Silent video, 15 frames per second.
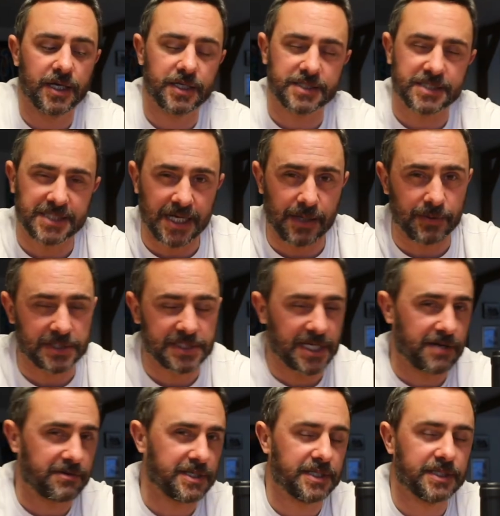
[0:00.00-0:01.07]
sour
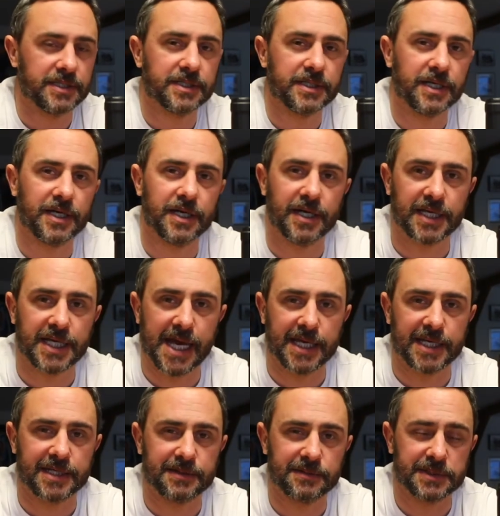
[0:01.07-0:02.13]
cherry
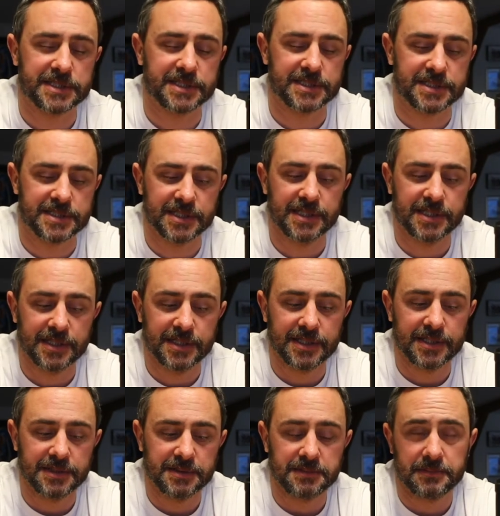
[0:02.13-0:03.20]
cake, which is,
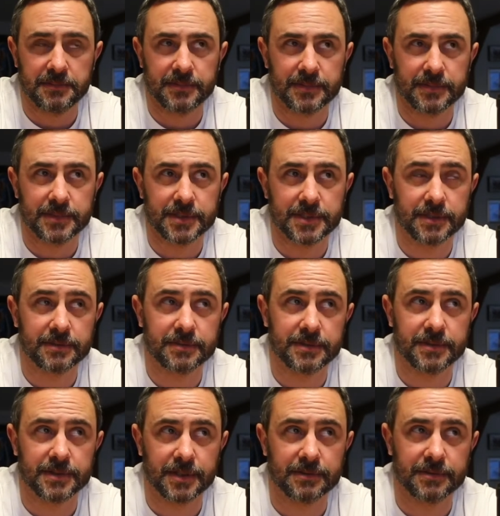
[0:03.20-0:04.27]

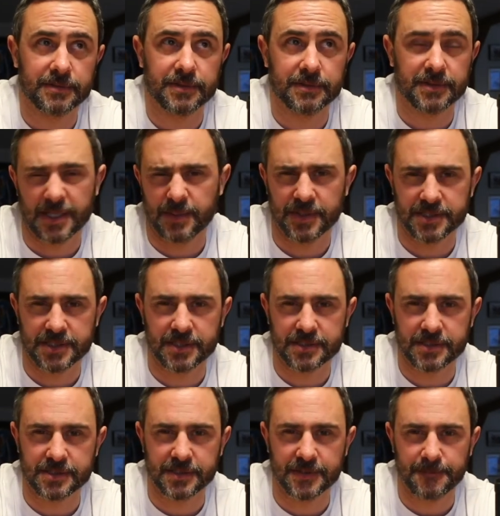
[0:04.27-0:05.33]
that makes sense,
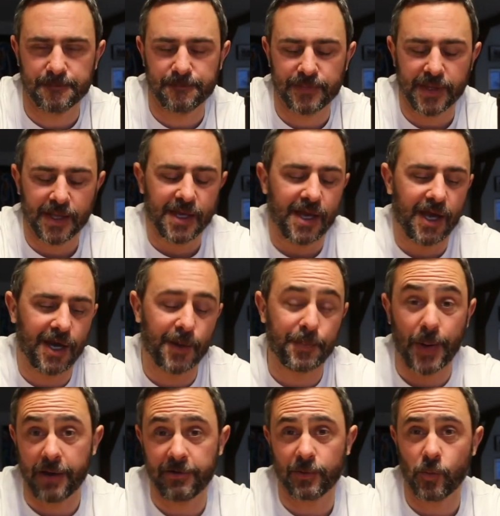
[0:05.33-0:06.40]
doesn't it?
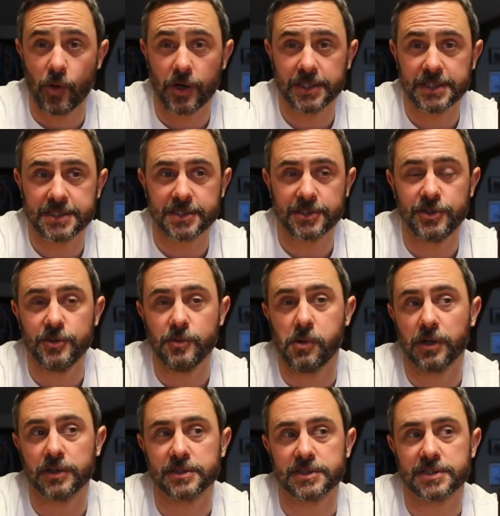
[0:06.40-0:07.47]
Pairing-wise, you
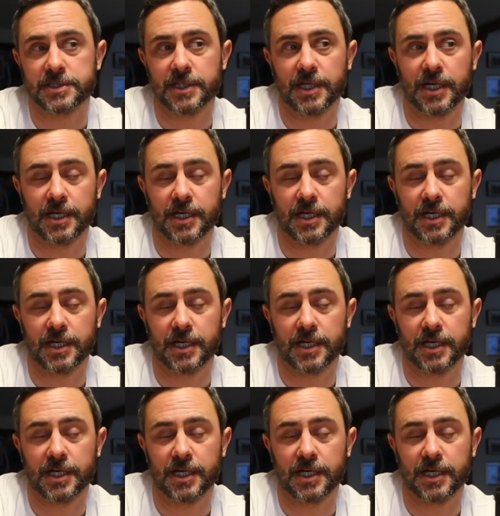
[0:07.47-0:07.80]
want